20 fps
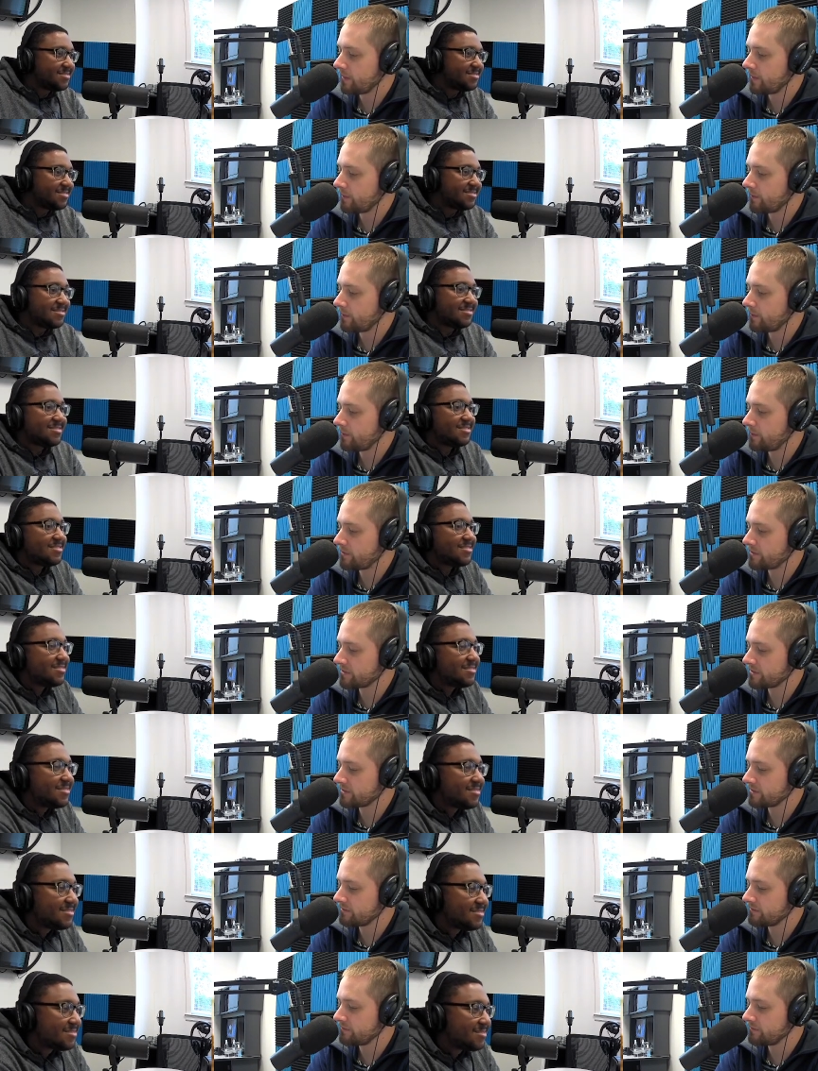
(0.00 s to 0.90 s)
Speaker 1: what was it?
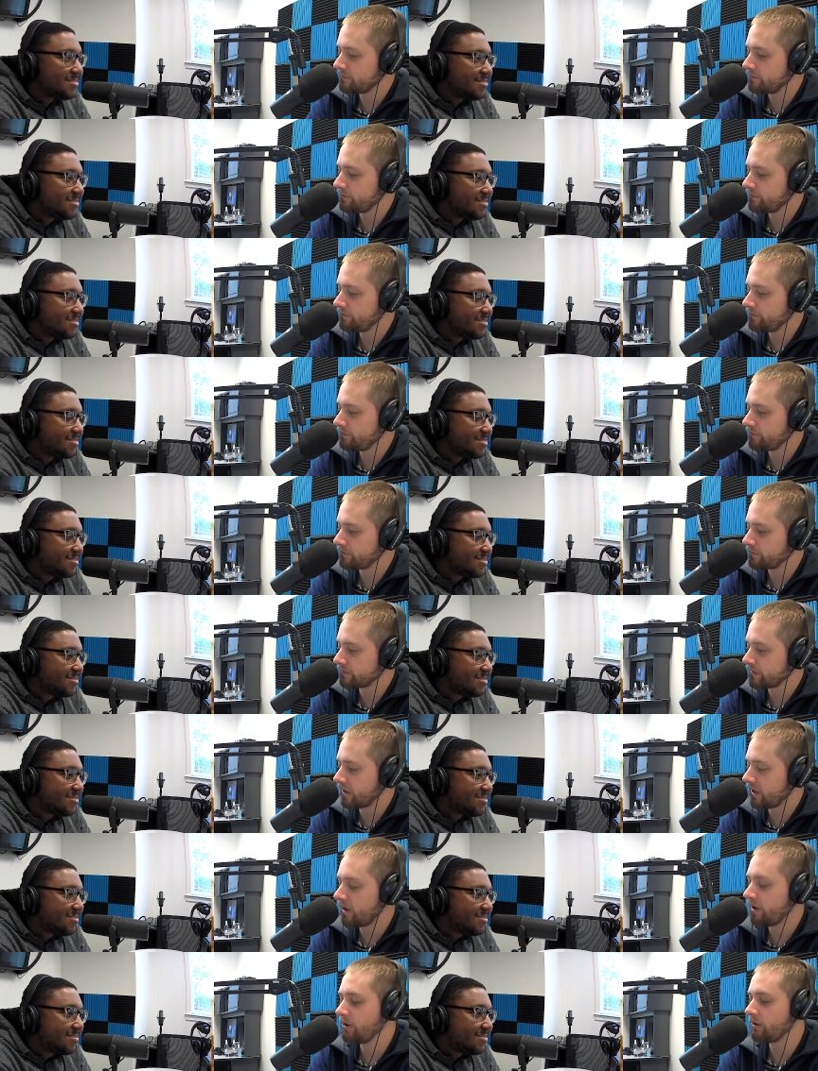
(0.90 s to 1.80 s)

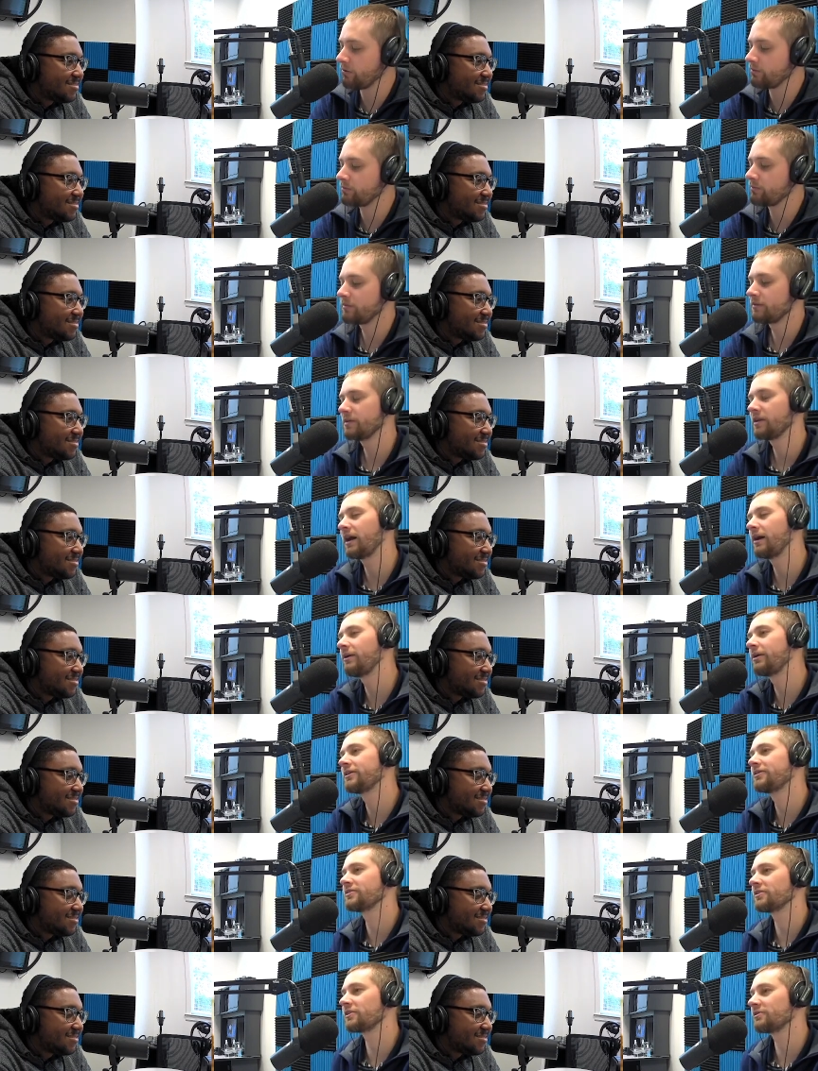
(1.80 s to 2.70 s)
Oh, I want
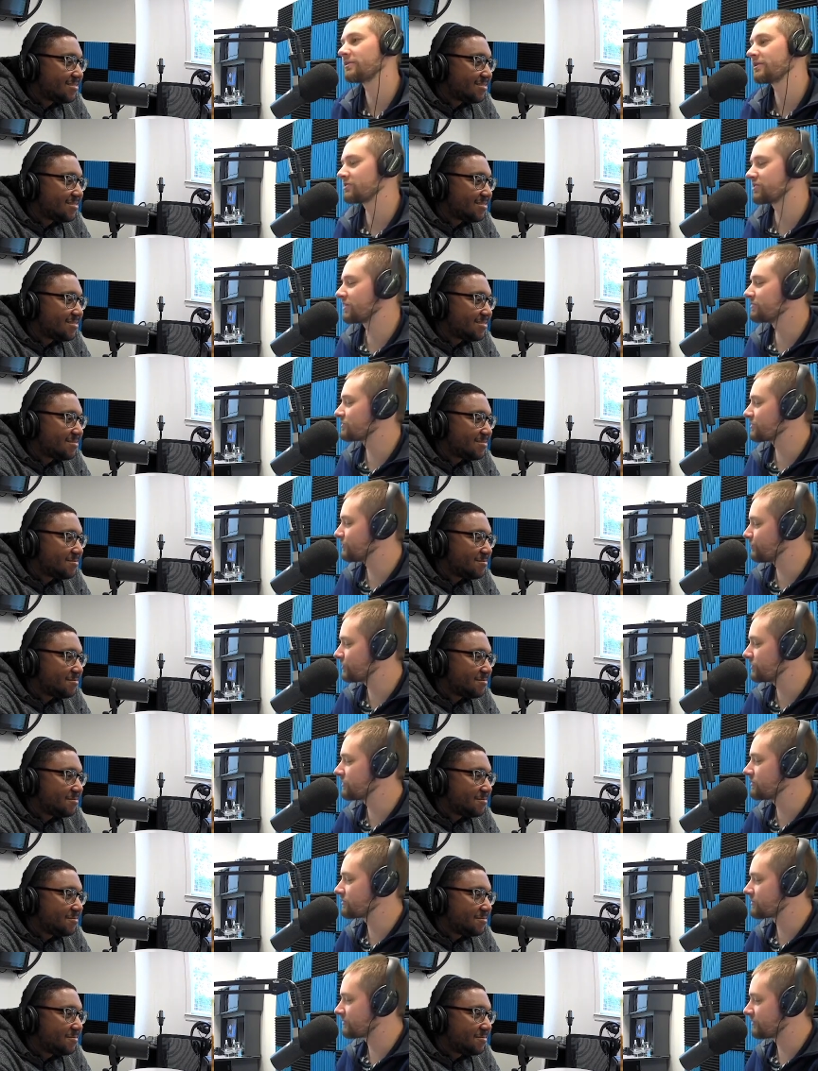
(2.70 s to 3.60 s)
to talk about Jameson
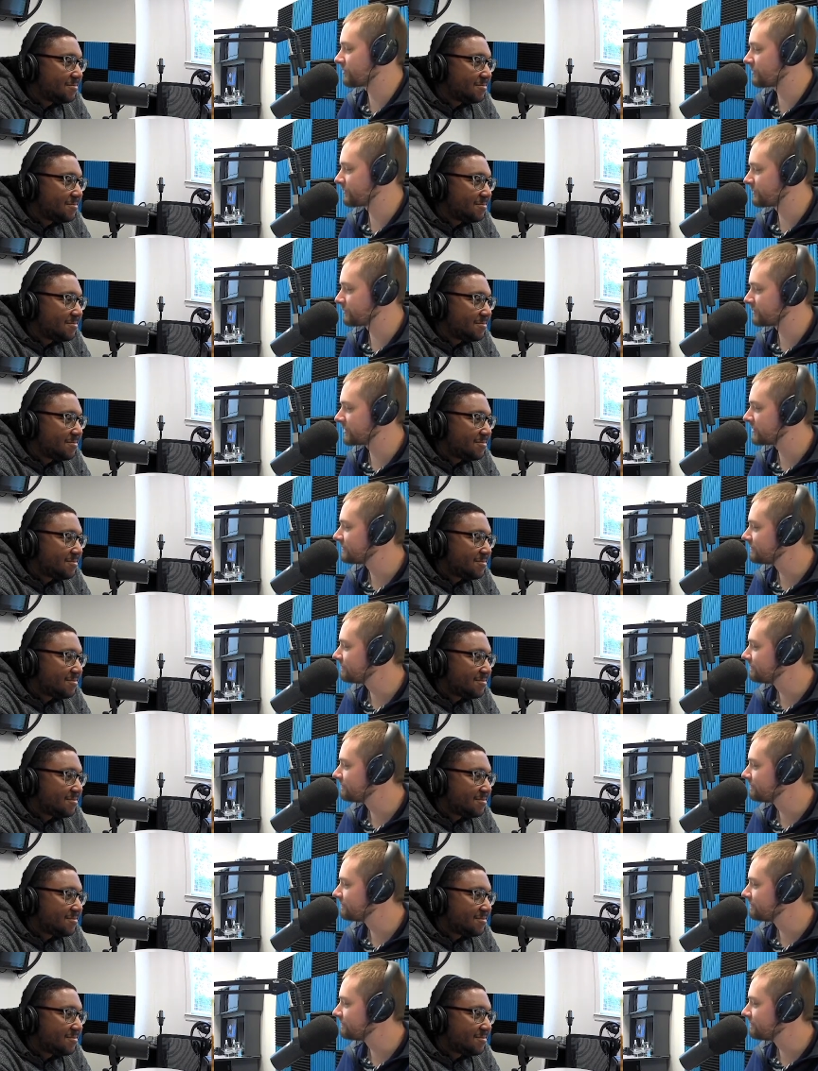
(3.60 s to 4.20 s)
Williams for a little bit.